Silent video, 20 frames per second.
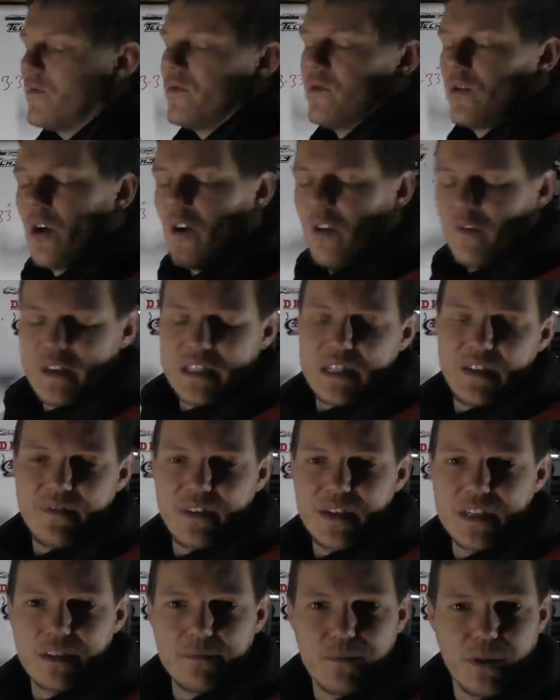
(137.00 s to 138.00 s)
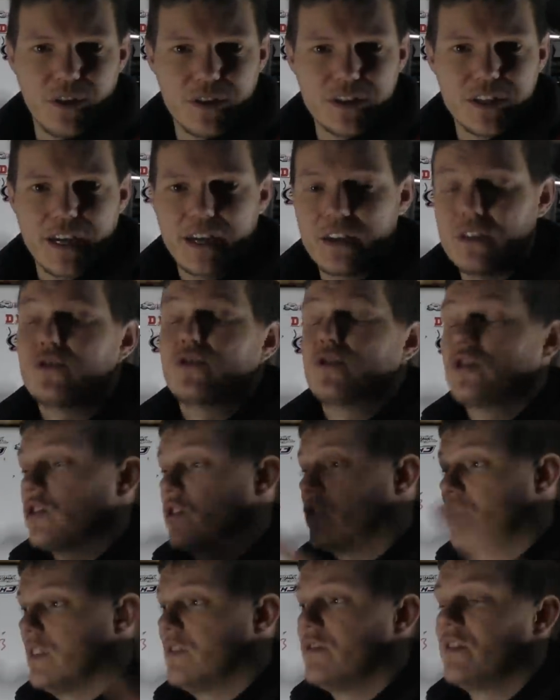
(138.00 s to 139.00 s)
not obviously fit to motorcycles,
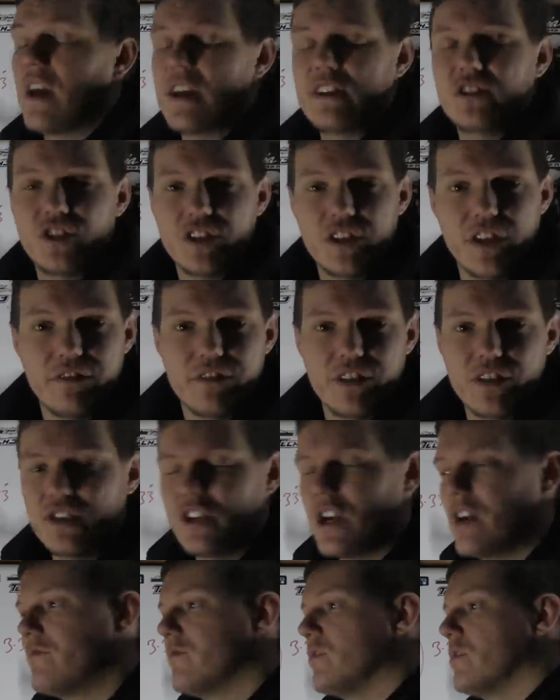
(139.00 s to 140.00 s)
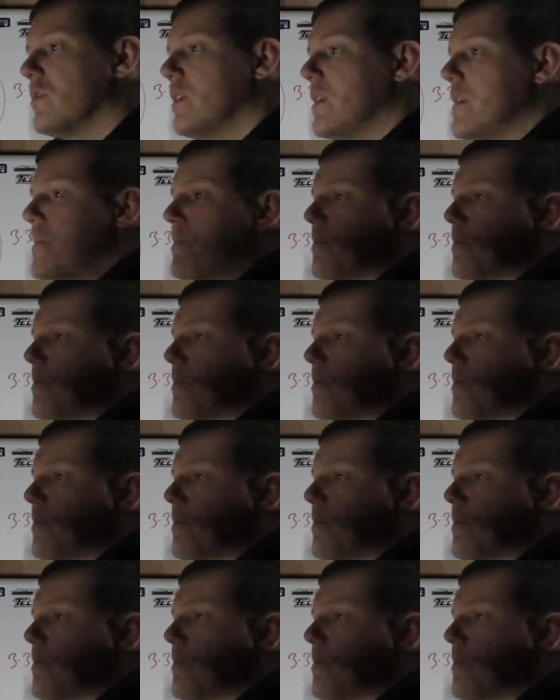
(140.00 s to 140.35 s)
just in engineering in general,